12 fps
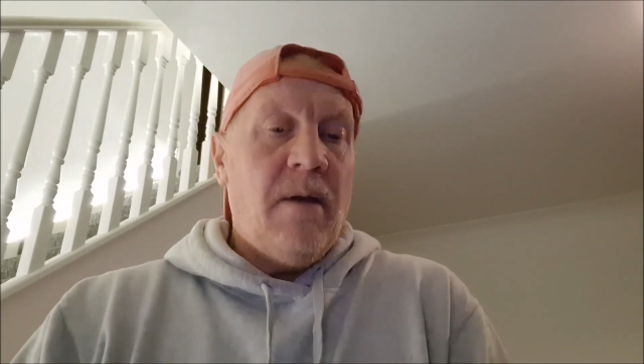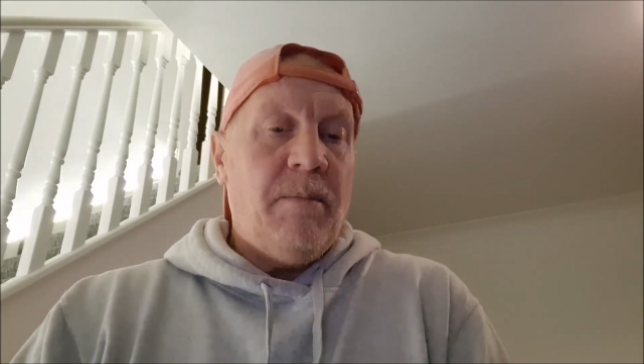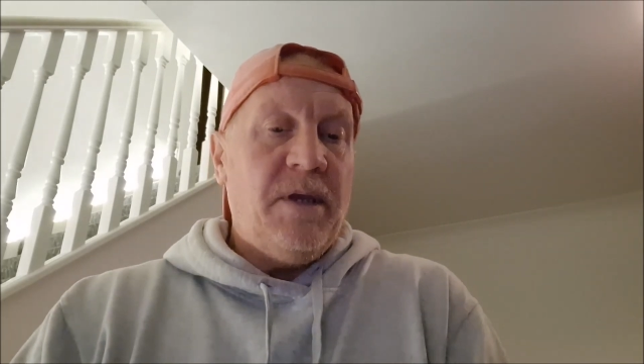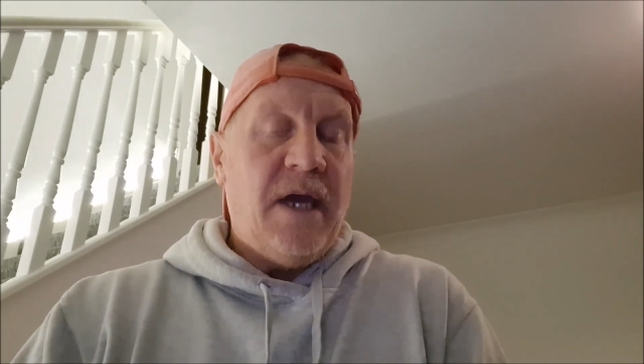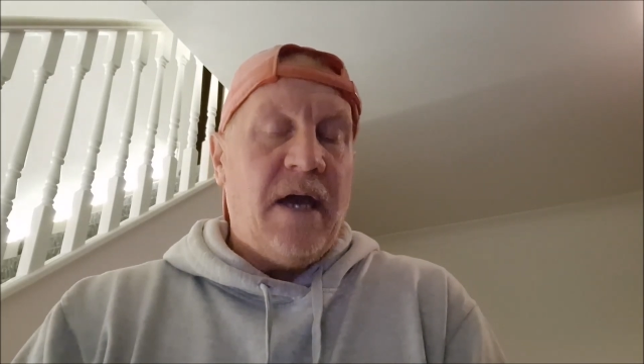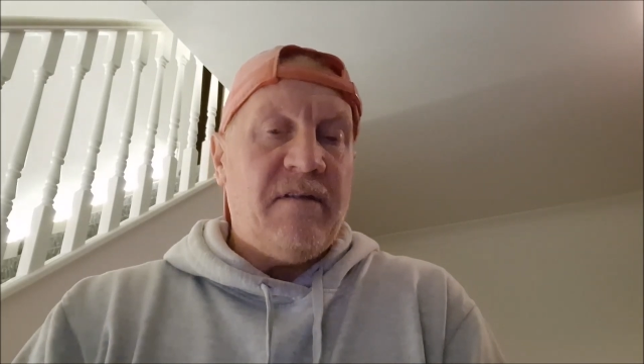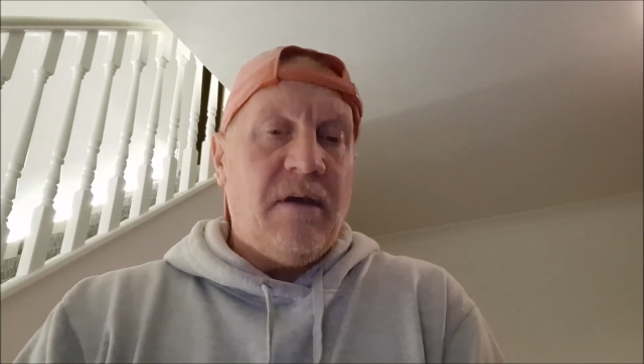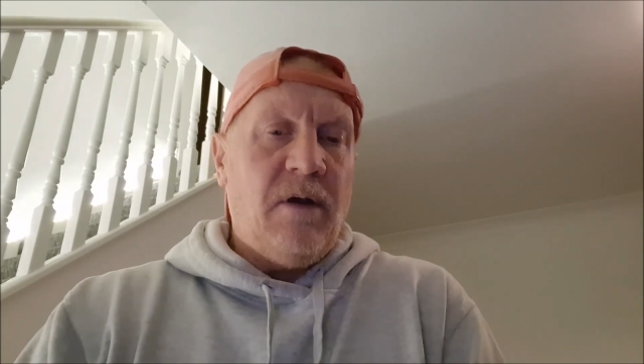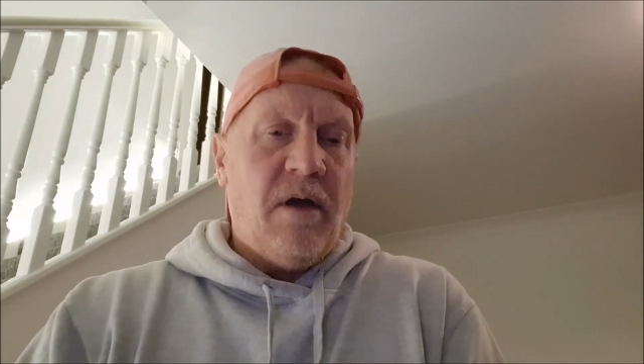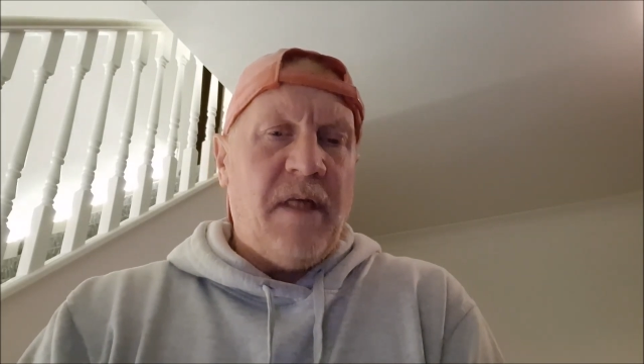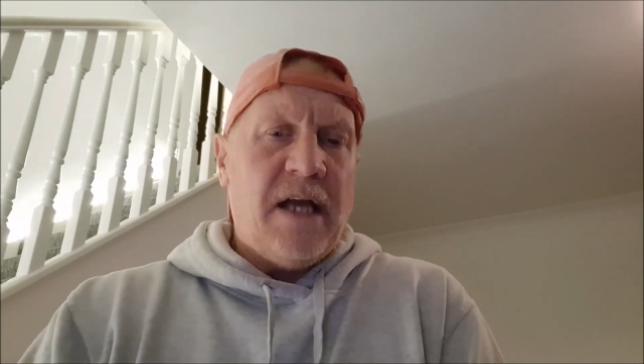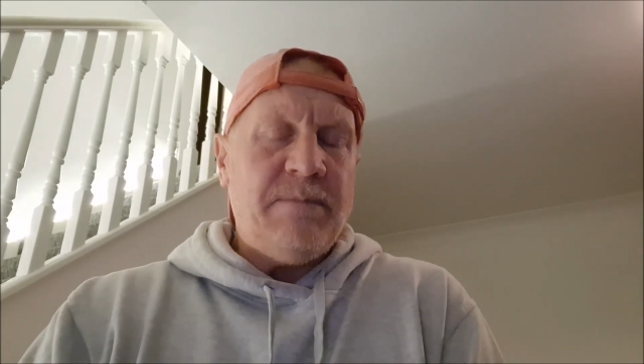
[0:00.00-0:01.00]
But yeah,
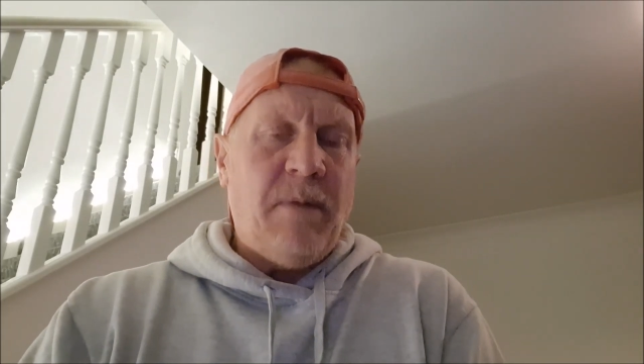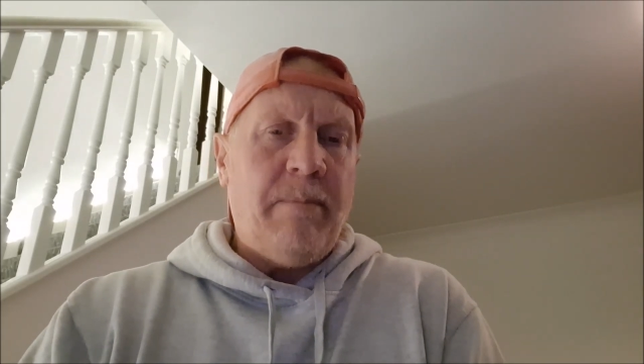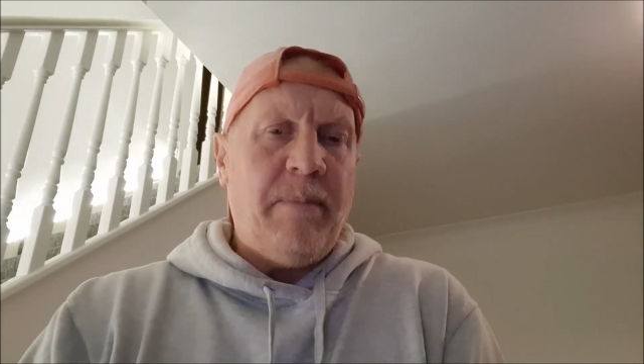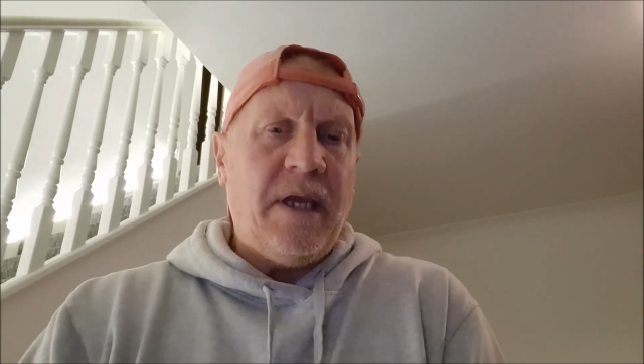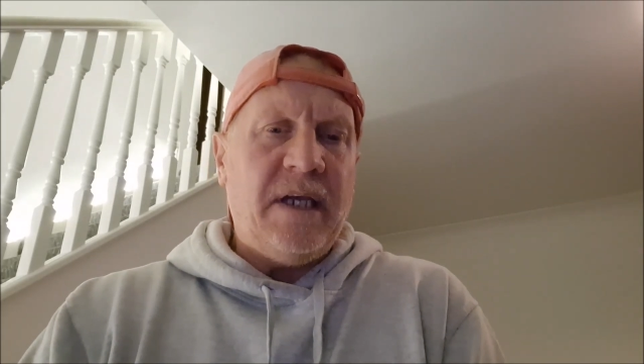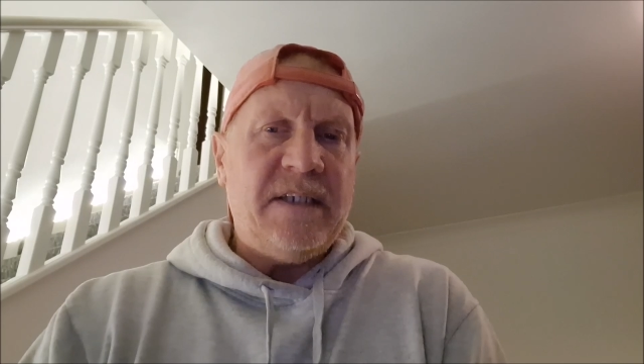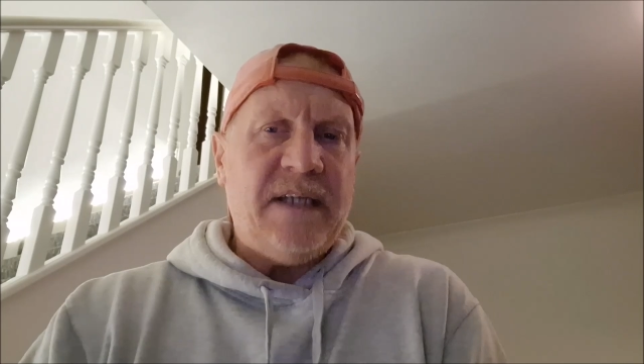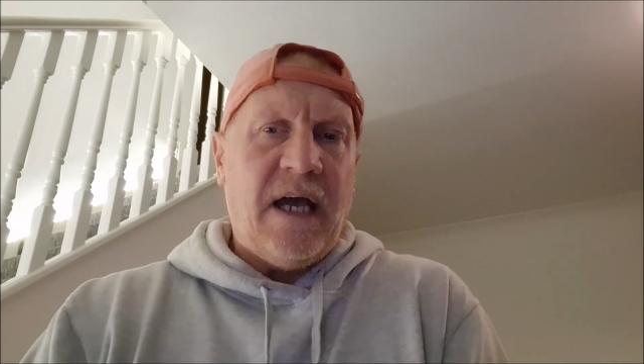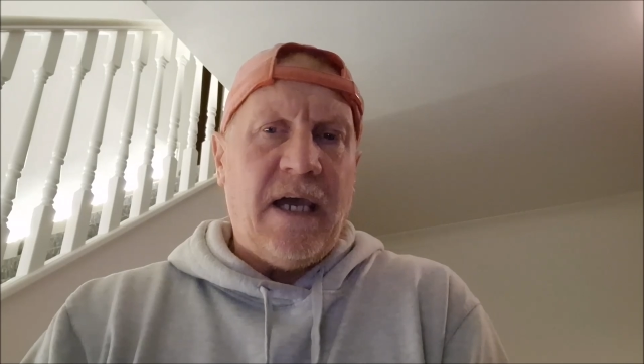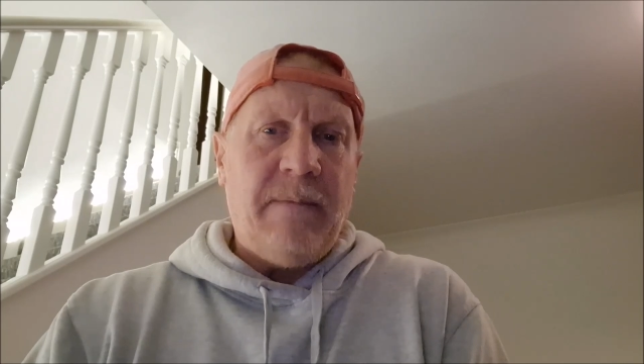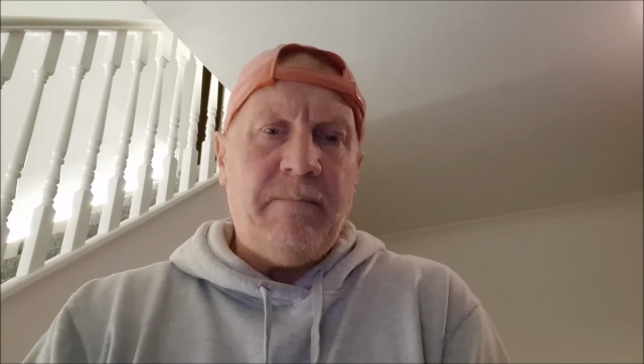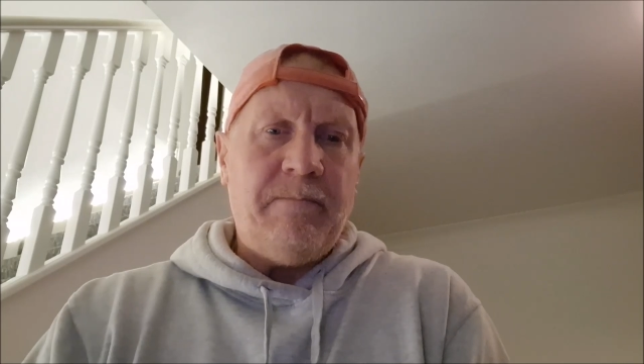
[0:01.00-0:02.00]
so that's my biggest
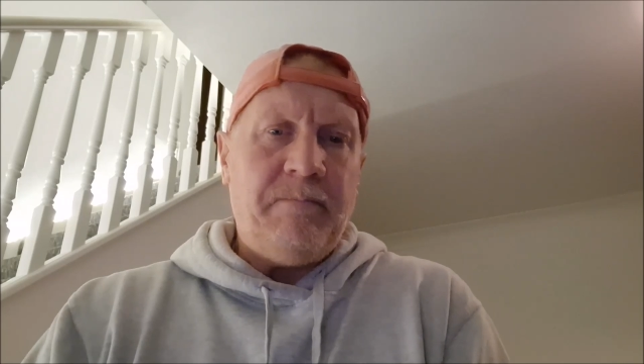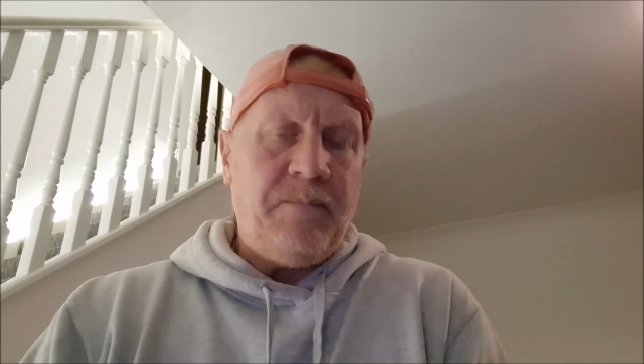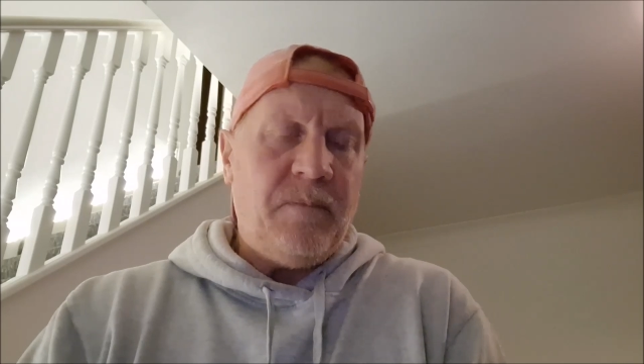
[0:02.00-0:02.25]
aim.